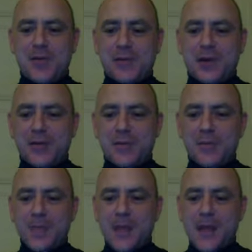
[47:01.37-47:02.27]
go.
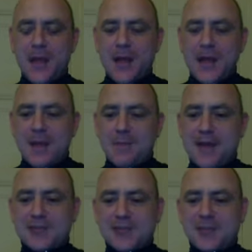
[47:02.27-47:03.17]

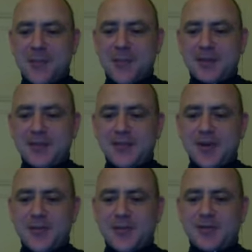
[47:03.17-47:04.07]
Patrick's helping us. Even though
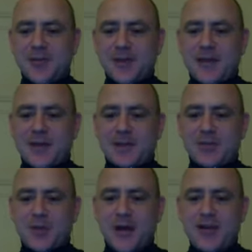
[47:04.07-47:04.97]
I'm nervous about getting back to
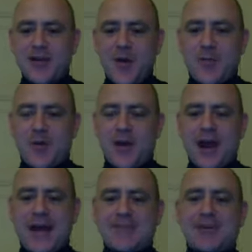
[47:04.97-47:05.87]
work, I know I'm going to
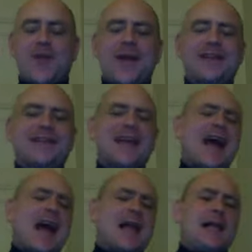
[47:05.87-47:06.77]
have a great day.
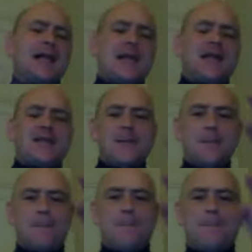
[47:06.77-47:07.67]
I love it.
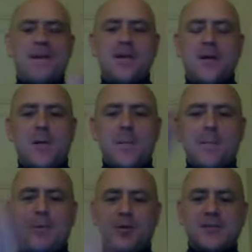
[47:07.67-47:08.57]
Bingo.
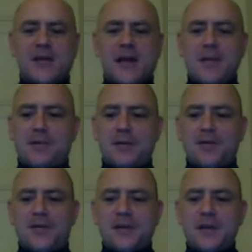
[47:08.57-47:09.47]
Bullseye.
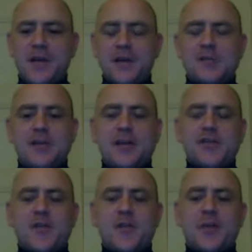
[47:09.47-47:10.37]
Perfect. So
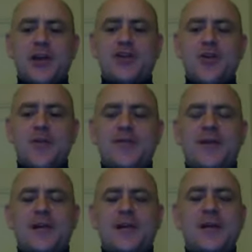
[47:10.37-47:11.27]
here's what we're going to do,
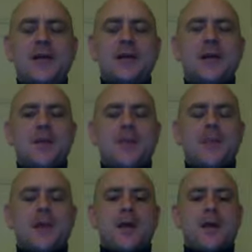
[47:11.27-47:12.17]
everybody.
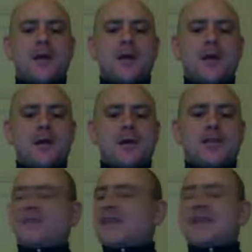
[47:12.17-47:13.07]

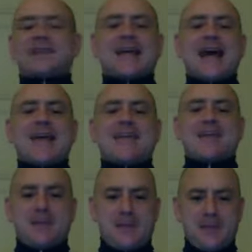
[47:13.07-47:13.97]
This is not the
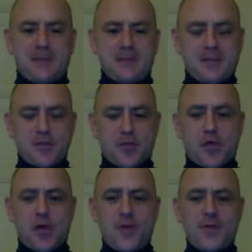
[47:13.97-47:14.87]
tapping. This is
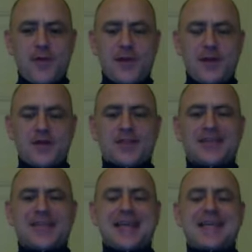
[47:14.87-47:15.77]
rubbing the
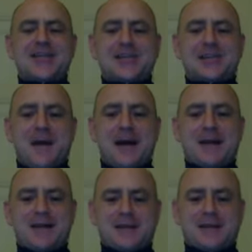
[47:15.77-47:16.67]
tender
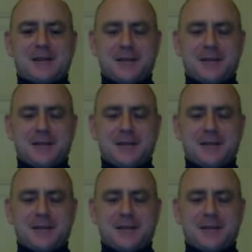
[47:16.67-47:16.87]
spots.